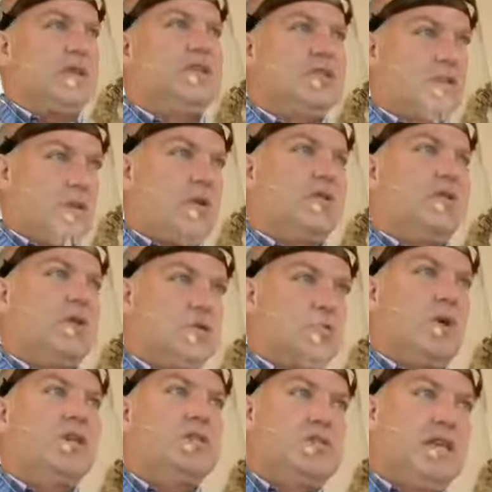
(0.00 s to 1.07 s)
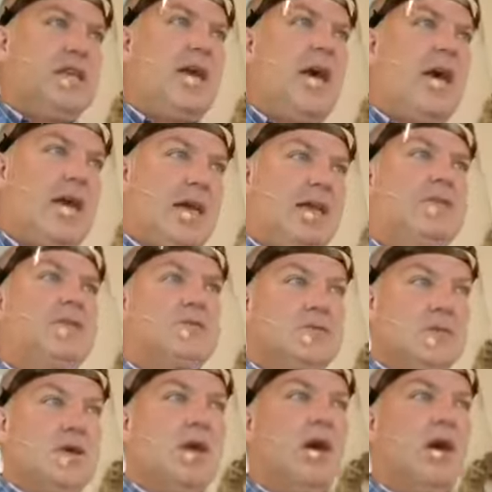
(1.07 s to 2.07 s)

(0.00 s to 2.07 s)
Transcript: start this Wednesday night uh,